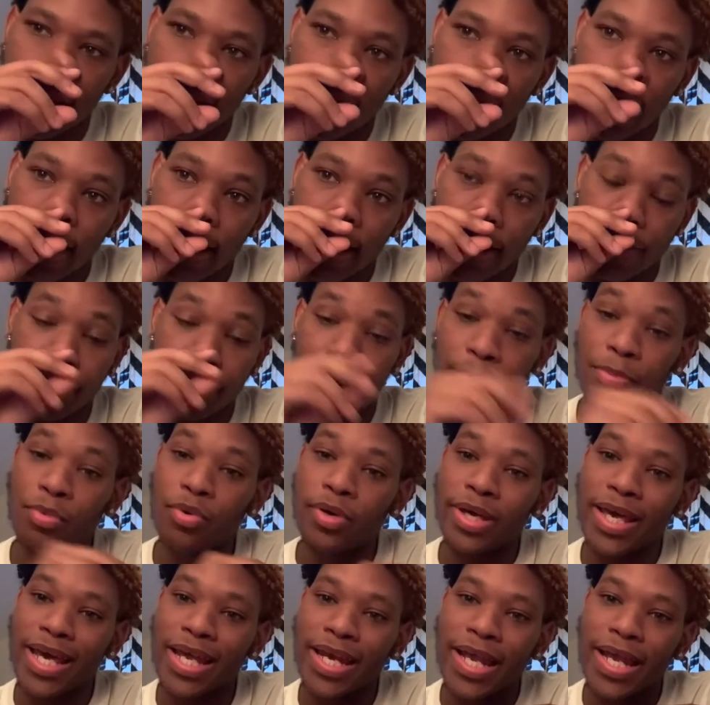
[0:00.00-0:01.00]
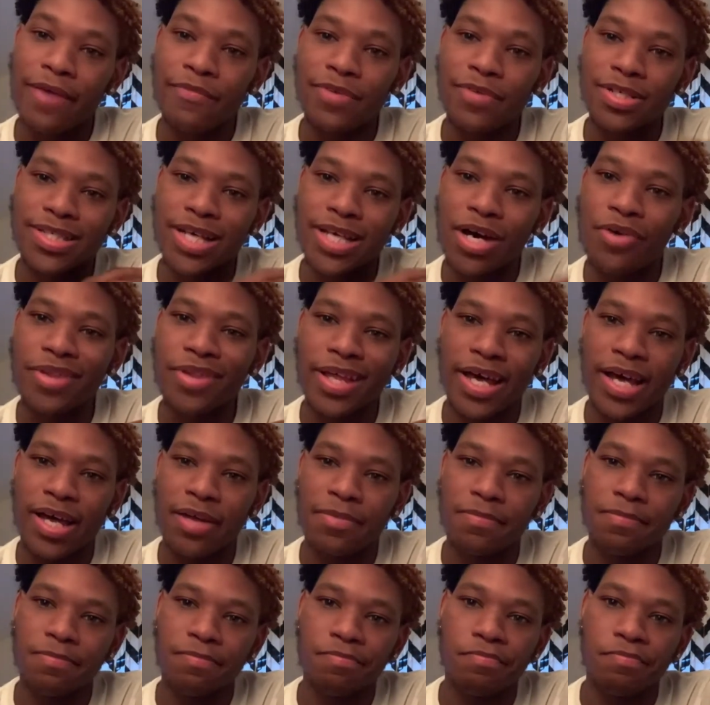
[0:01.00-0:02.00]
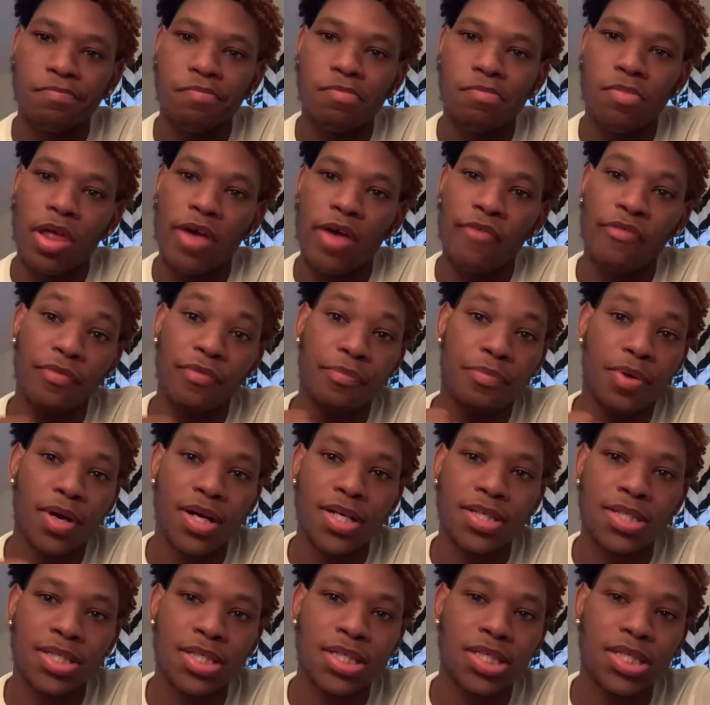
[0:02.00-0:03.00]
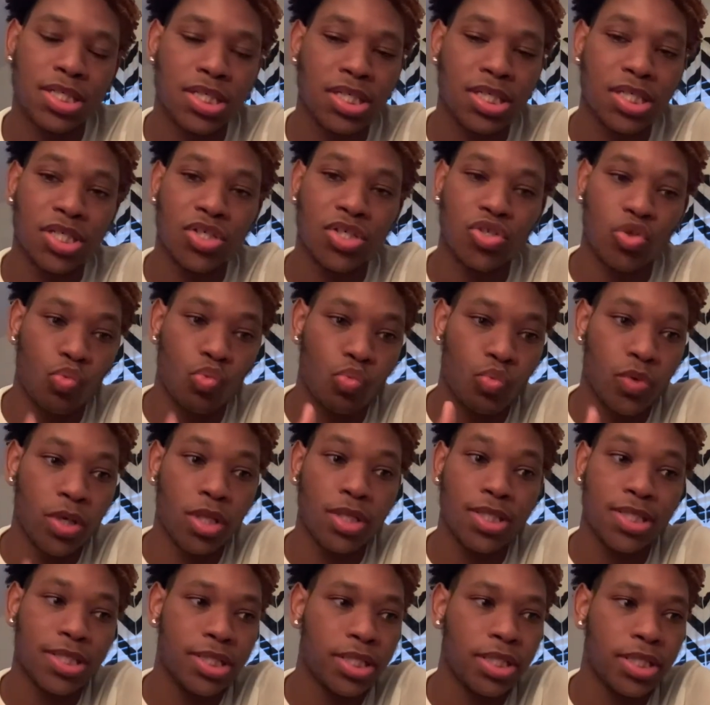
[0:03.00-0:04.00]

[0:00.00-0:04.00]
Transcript: And people can never tell that. If a person is just really sitting there